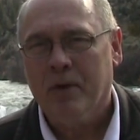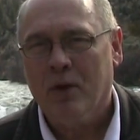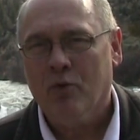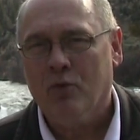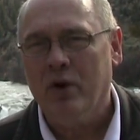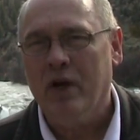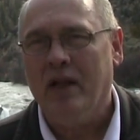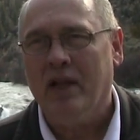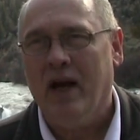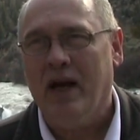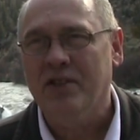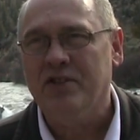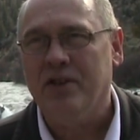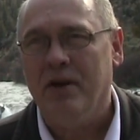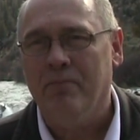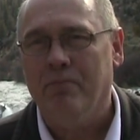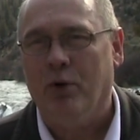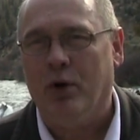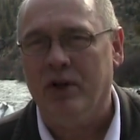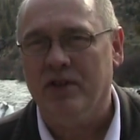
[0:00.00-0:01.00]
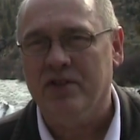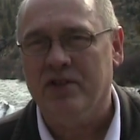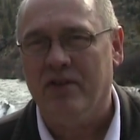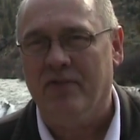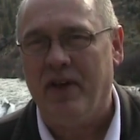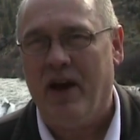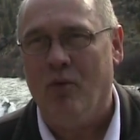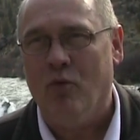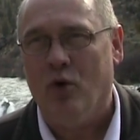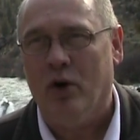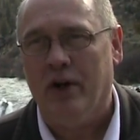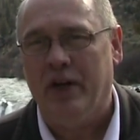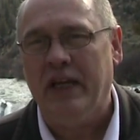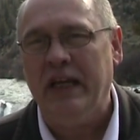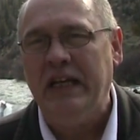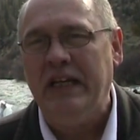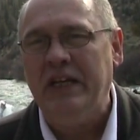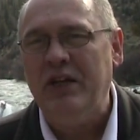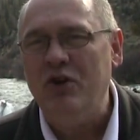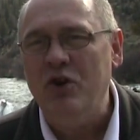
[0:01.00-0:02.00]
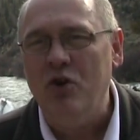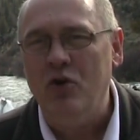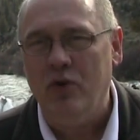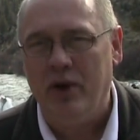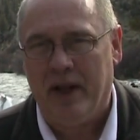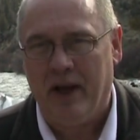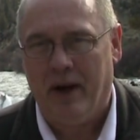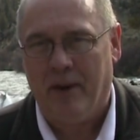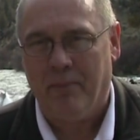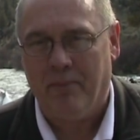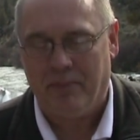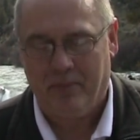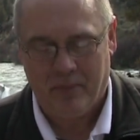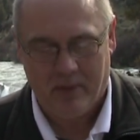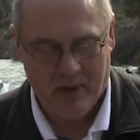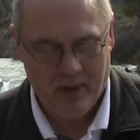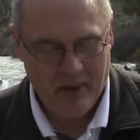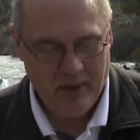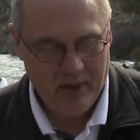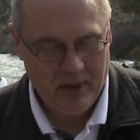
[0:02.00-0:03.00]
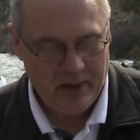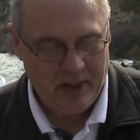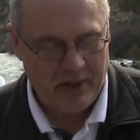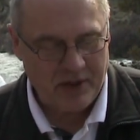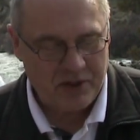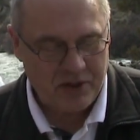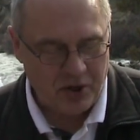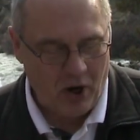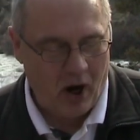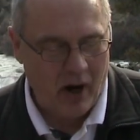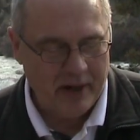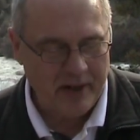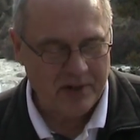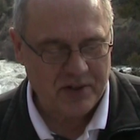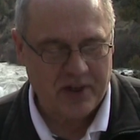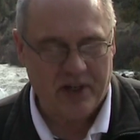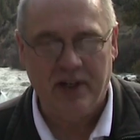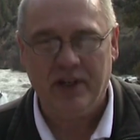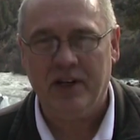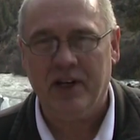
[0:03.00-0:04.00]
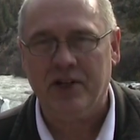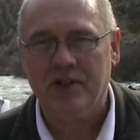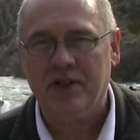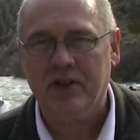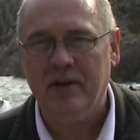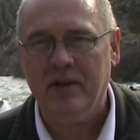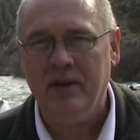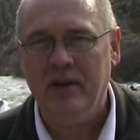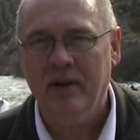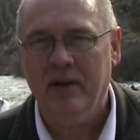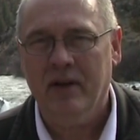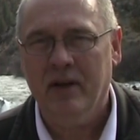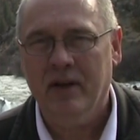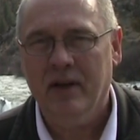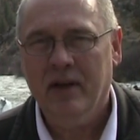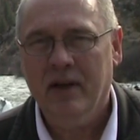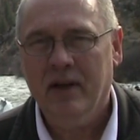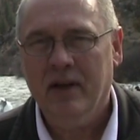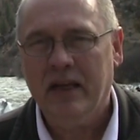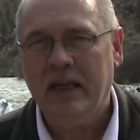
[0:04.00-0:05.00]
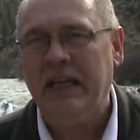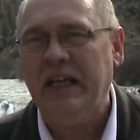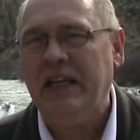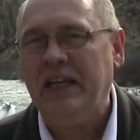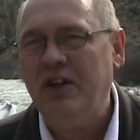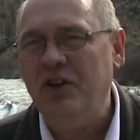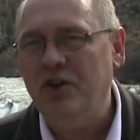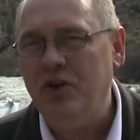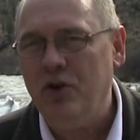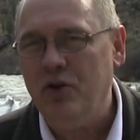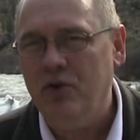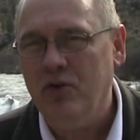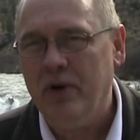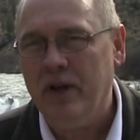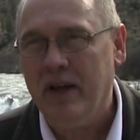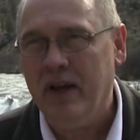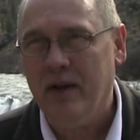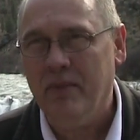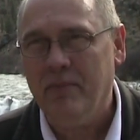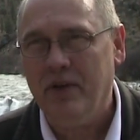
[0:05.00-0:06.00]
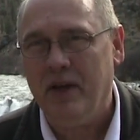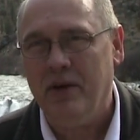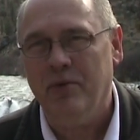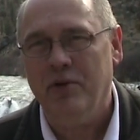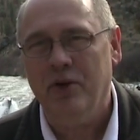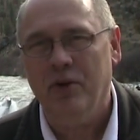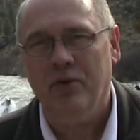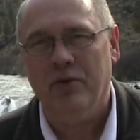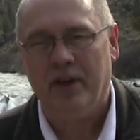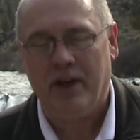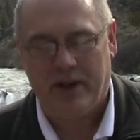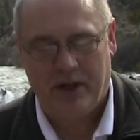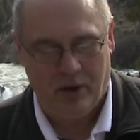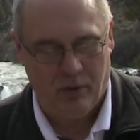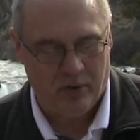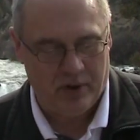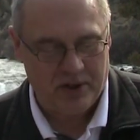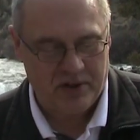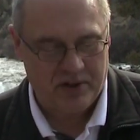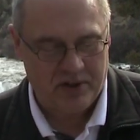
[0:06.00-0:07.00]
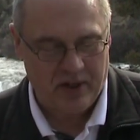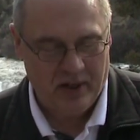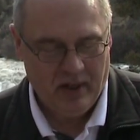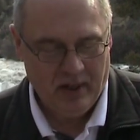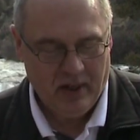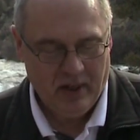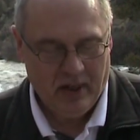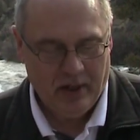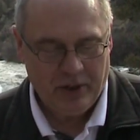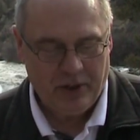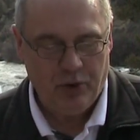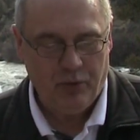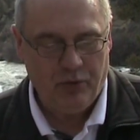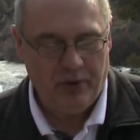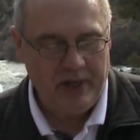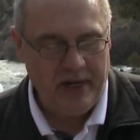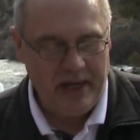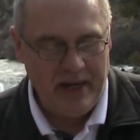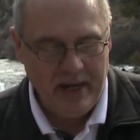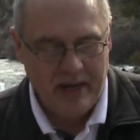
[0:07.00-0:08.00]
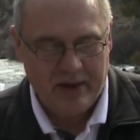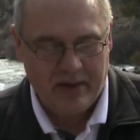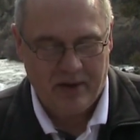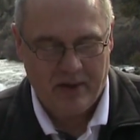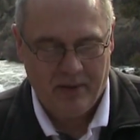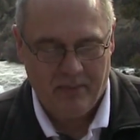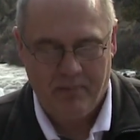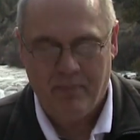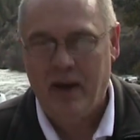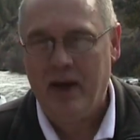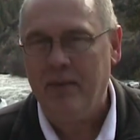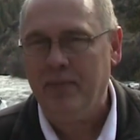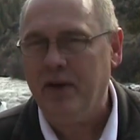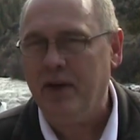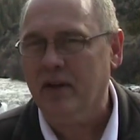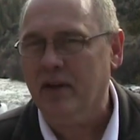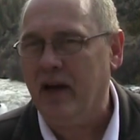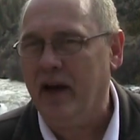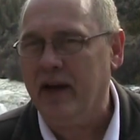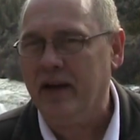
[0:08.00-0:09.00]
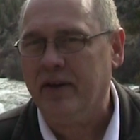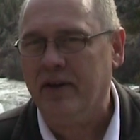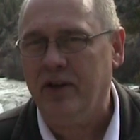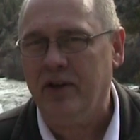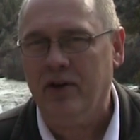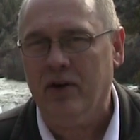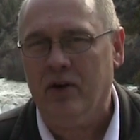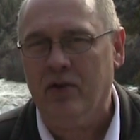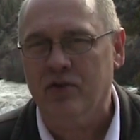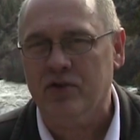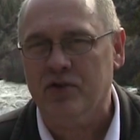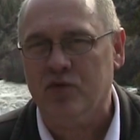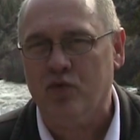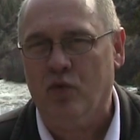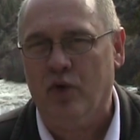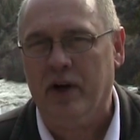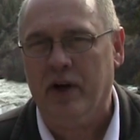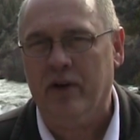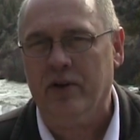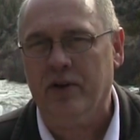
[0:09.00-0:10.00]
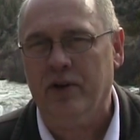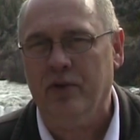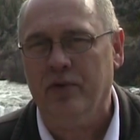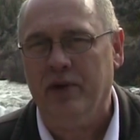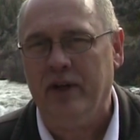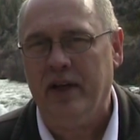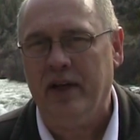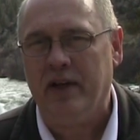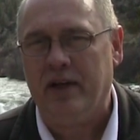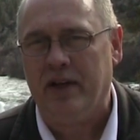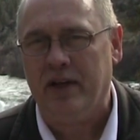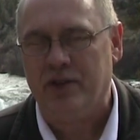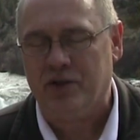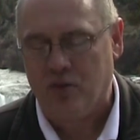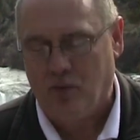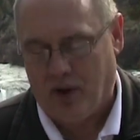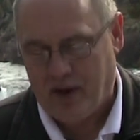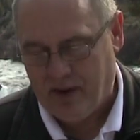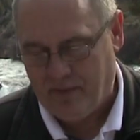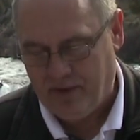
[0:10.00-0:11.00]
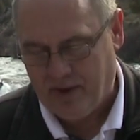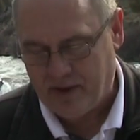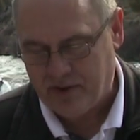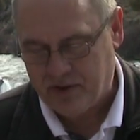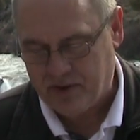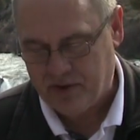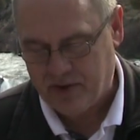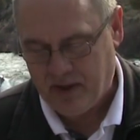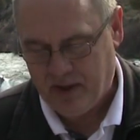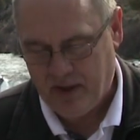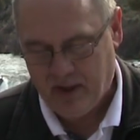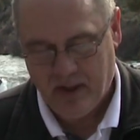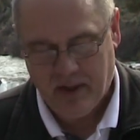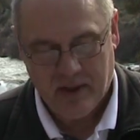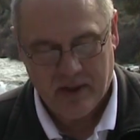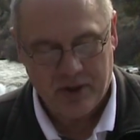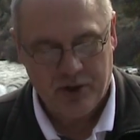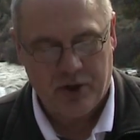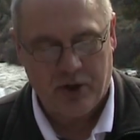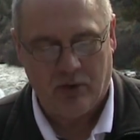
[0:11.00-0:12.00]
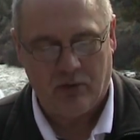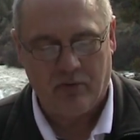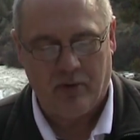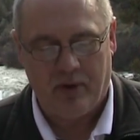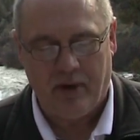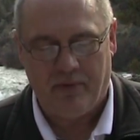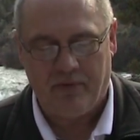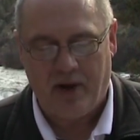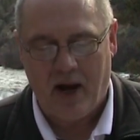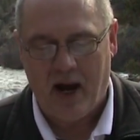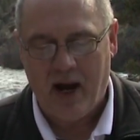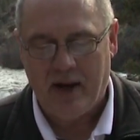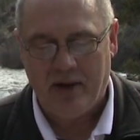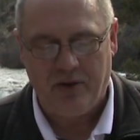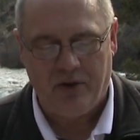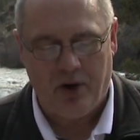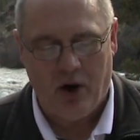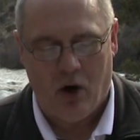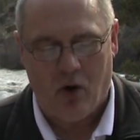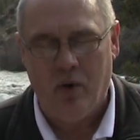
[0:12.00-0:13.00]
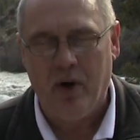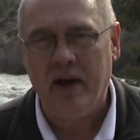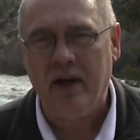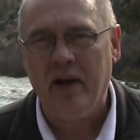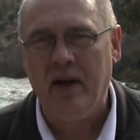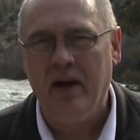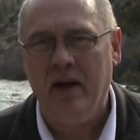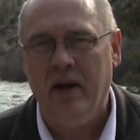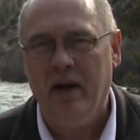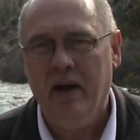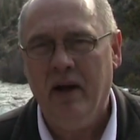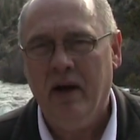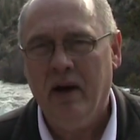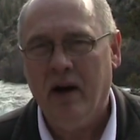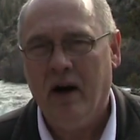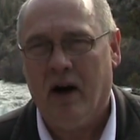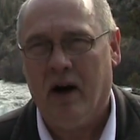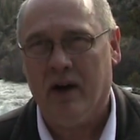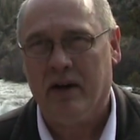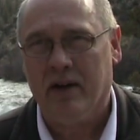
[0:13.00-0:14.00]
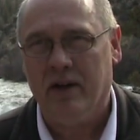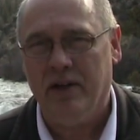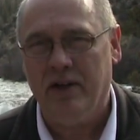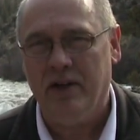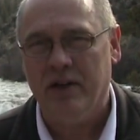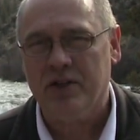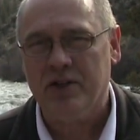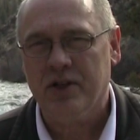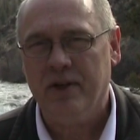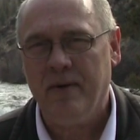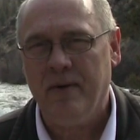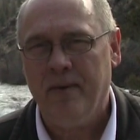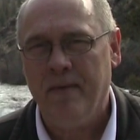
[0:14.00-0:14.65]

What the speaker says: realize the importance of that word, he knew him. He saw his condition, he knew him, he knew that he was unique, maybe like he knows we're unique, each one of us, children of God, knowing our condition.